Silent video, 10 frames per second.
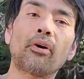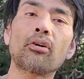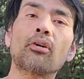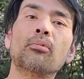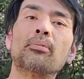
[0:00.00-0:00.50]

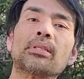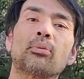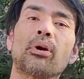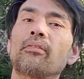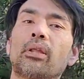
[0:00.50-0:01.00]
vertical
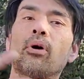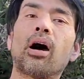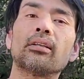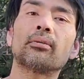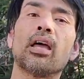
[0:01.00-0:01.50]
movements wherever they
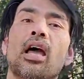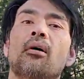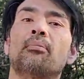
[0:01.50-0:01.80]
want